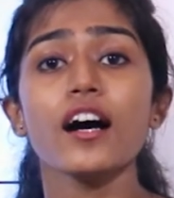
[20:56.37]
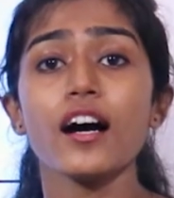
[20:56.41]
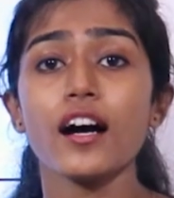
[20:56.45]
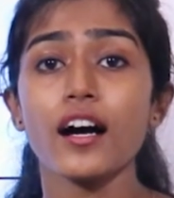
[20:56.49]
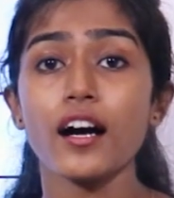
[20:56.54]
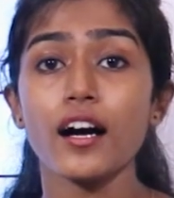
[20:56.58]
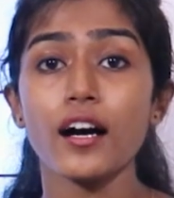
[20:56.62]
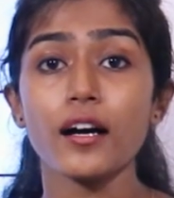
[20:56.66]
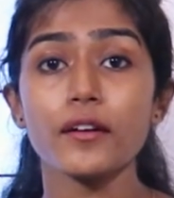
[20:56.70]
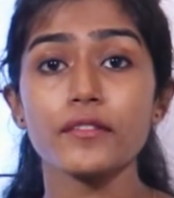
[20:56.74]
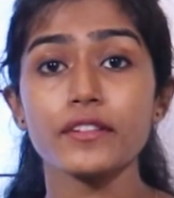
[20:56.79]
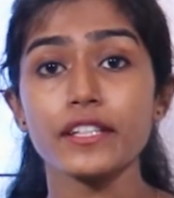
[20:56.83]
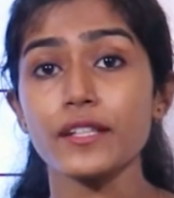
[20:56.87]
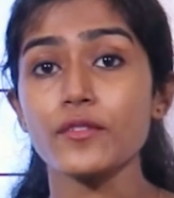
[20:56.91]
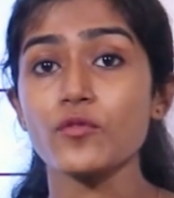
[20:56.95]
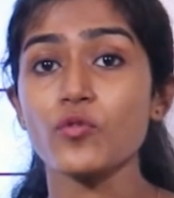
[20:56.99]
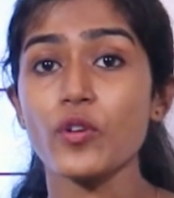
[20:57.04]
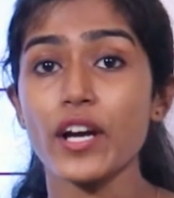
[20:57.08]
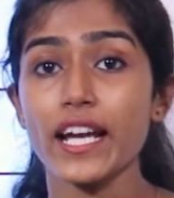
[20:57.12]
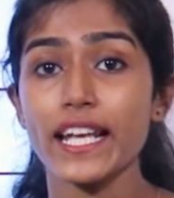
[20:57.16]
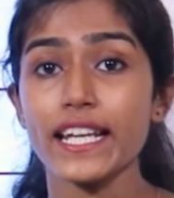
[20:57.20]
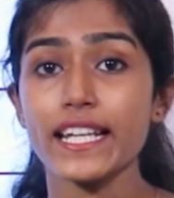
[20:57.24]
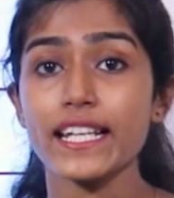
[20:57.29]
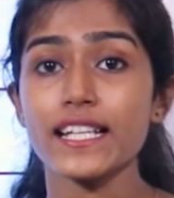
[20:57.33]
the
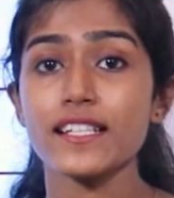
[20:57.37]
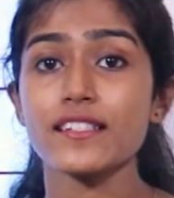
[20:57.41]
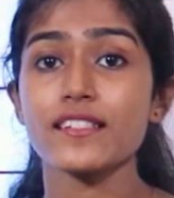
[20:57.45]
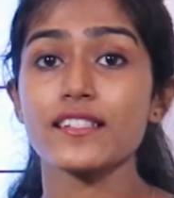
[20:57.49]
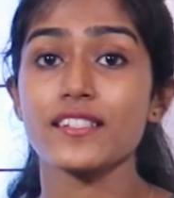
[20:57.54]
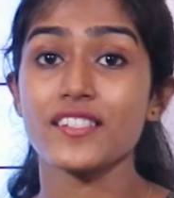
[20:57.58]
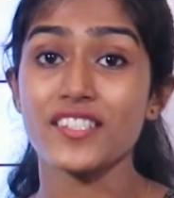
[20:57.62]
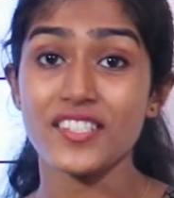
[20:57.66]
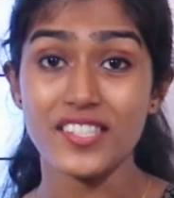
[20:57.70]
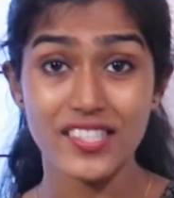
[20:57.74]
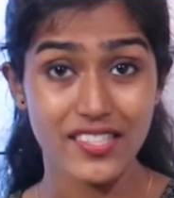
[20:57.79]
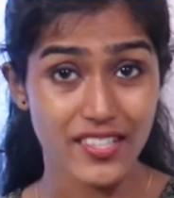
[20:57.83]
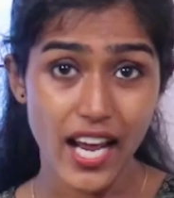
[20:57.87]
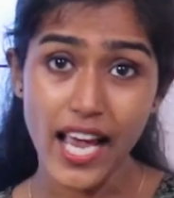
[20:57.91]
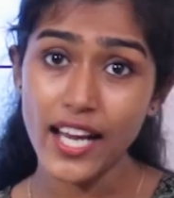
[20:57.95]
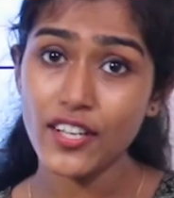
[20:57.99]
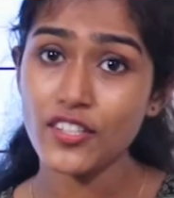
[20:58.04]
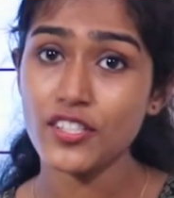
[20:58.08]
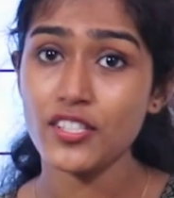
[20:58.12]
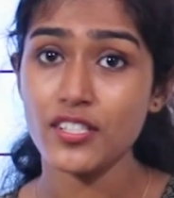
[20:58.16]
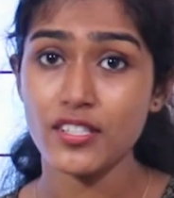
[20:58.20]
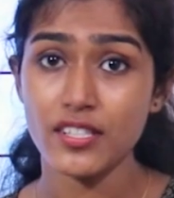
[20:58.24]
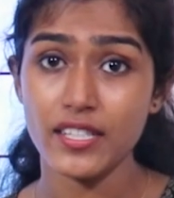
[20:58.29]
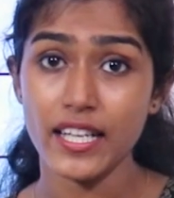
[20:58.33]
various
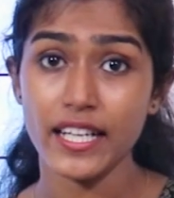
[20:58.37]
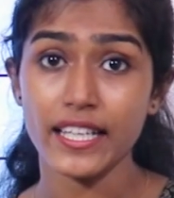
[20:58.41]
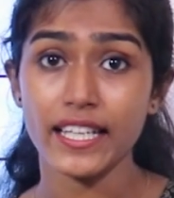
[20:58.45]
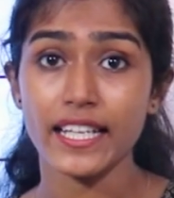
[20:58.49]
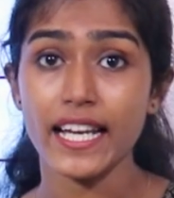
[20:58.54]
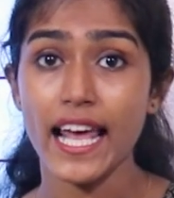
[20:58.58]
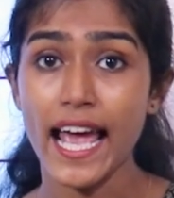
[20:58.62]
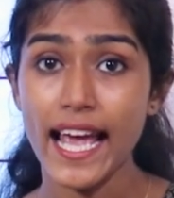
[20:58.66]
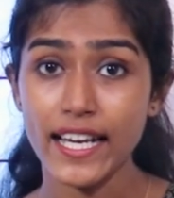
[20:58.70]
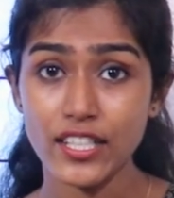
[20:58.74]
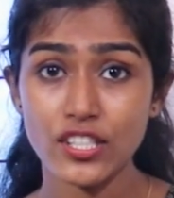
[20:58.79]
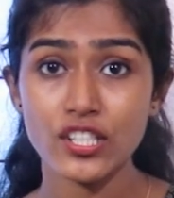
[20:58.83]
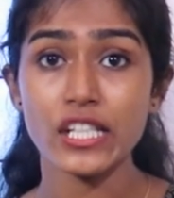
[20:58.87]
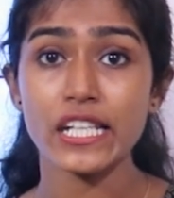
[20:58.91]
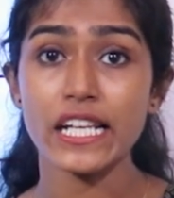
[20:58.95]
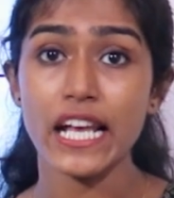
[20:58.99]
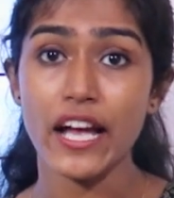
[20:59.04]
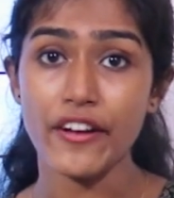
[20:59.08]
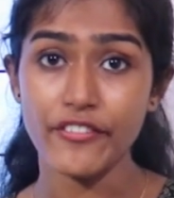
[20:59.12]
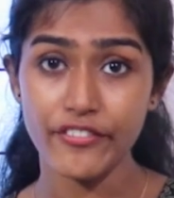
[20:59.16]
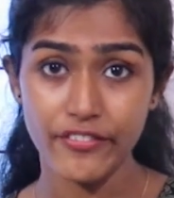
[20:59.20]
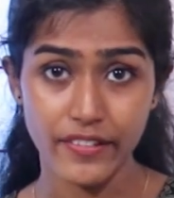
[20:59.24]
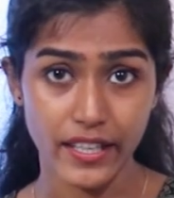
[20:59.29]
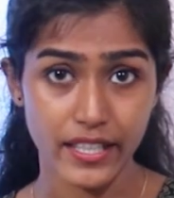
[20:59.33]
distractions that can actually
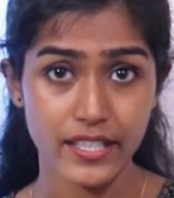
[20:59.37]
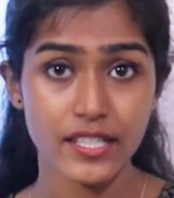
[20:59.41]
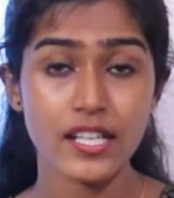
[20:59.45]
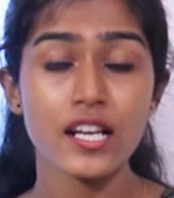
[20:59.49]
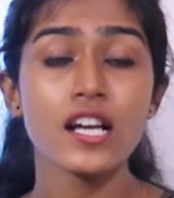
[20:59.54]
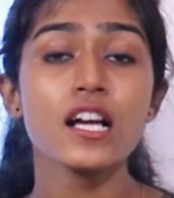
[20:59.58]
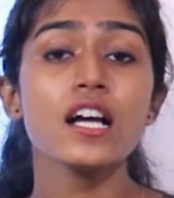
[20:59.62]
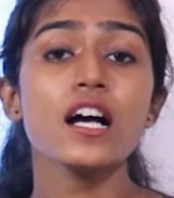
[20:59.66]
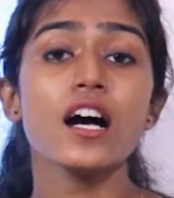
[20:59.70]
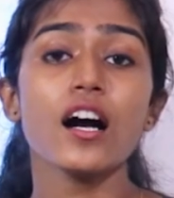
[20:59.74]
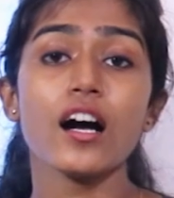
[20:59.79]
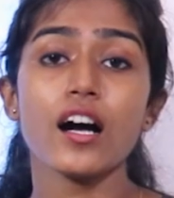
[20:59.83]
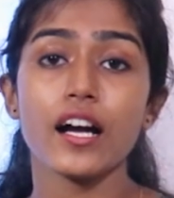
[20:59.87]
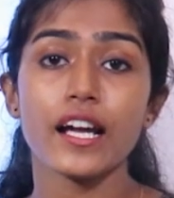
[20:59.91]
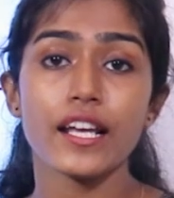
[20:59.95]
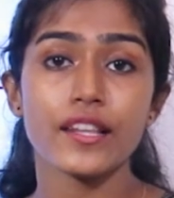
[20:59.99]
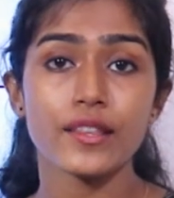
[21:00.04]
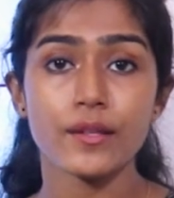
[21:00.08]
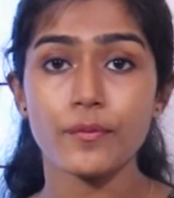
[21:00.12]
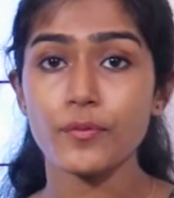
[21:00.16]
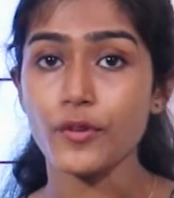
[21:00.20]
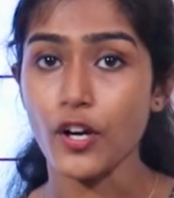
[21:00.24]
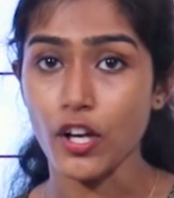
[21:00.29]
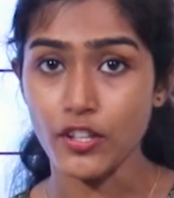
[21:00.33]
affect
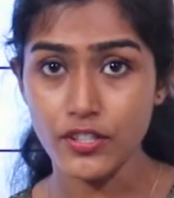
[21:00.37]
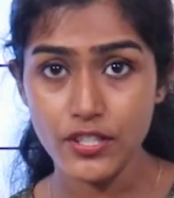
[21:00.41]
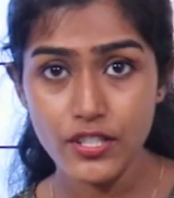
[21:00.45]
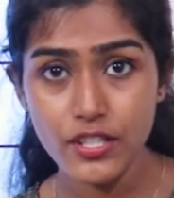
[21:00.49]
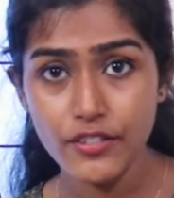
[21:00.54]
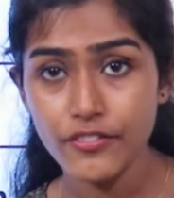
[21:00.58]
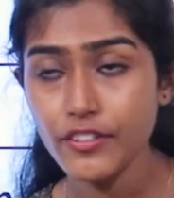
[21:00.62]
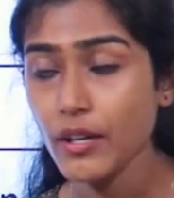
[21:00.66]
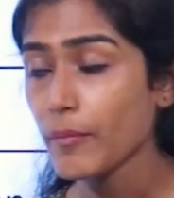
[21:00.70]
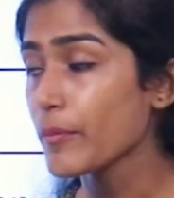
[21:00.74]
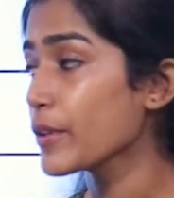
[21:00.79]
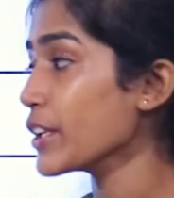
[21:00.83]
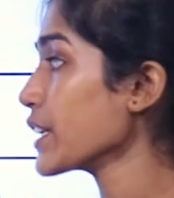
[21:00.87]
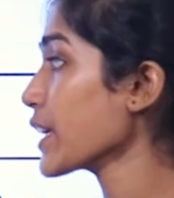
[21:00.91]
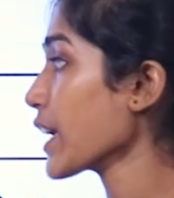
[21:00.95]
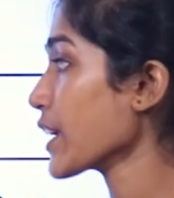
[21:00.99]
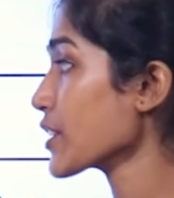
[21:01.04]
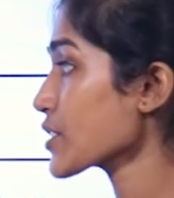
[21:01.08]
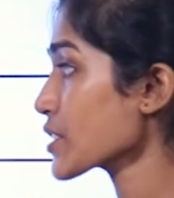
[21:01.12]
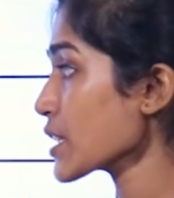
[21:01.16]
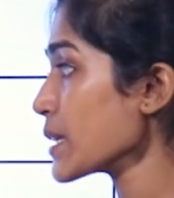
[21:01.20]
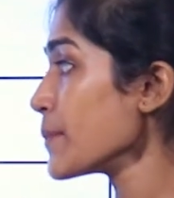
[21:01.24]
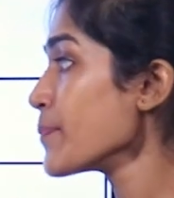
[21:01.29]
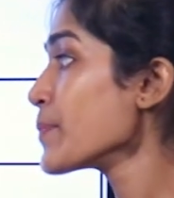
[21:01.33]
in the process of
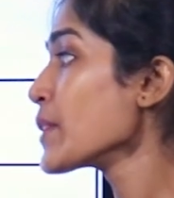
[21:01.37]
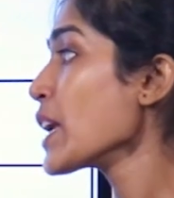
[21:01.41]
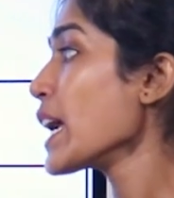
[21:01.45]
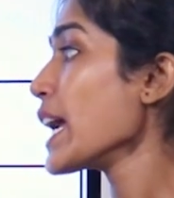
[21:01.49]
communication.